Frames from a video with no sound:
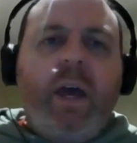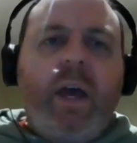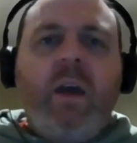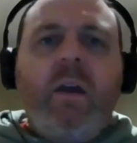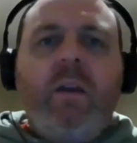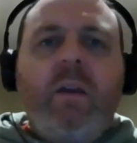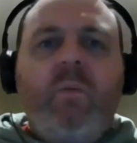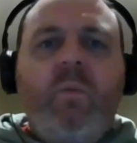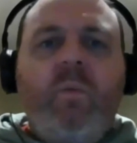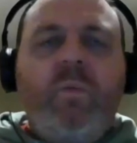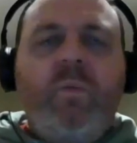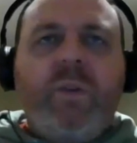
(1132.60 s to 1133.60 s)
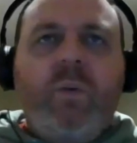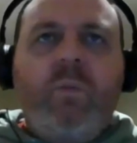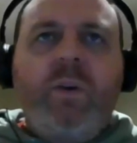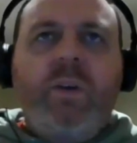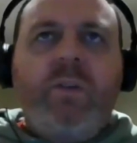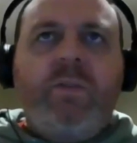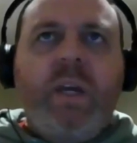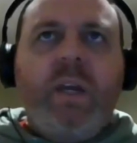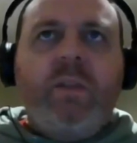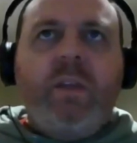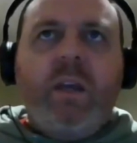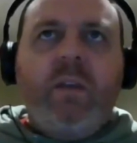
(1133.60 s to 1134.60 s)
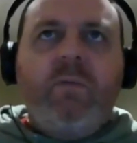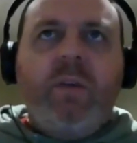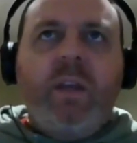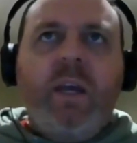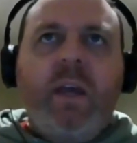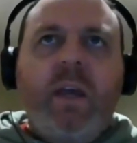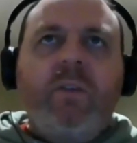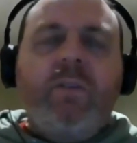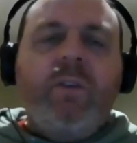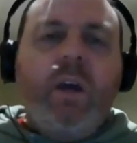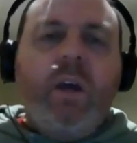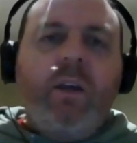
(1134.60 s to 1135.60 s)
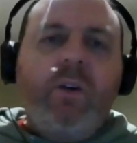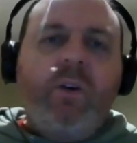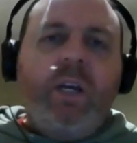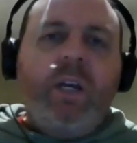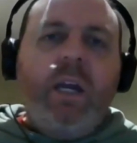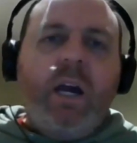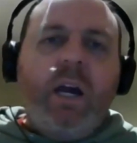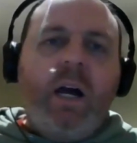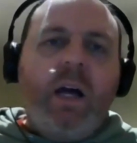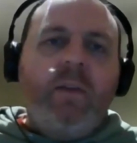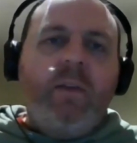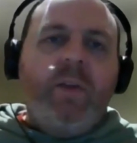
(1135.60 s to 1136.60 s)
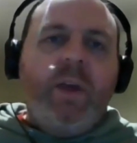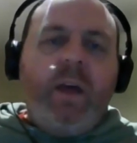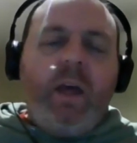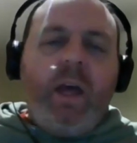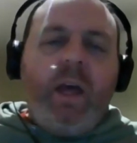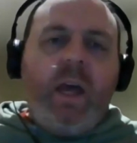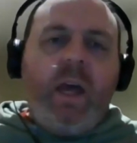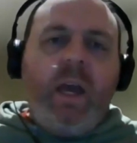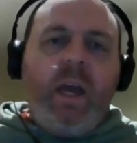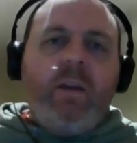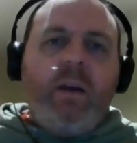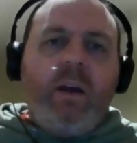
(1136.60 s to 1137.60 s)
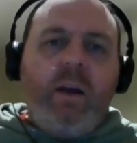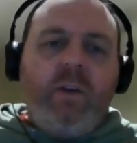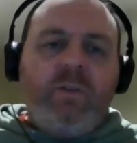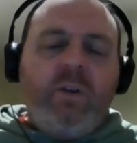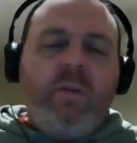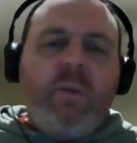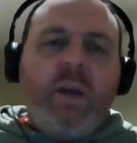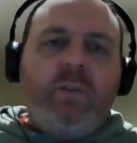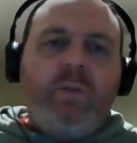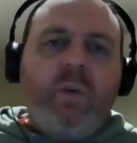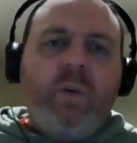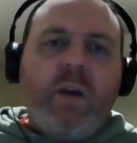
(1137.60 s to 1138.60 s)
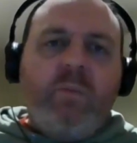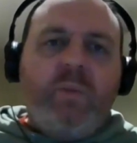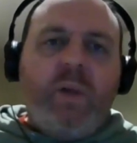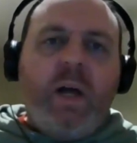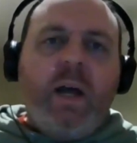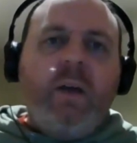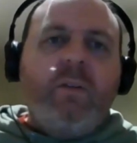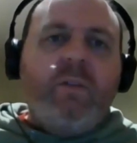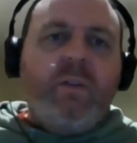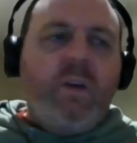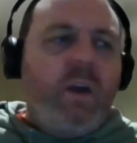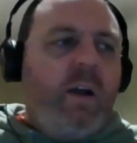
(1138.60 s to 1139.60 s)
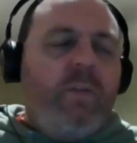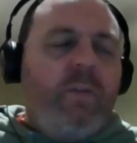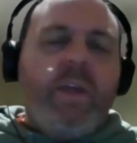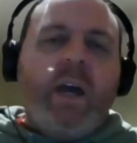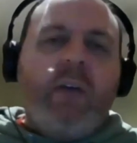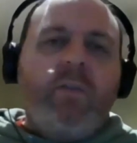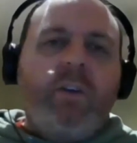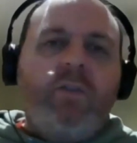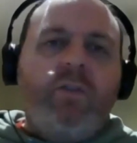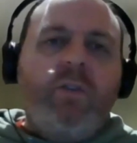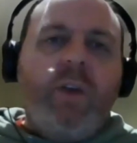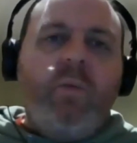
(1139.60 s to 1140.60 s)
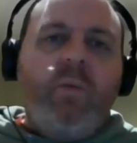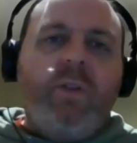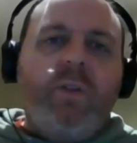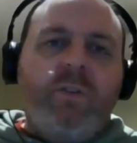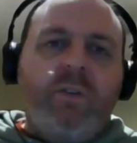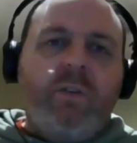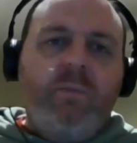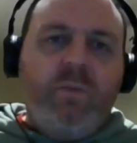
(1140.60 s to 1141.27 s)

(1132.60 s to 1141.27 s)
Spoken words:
and what you see at the end of it is your Gihan and a certain amount of Squid Game players. They're having a shootout with the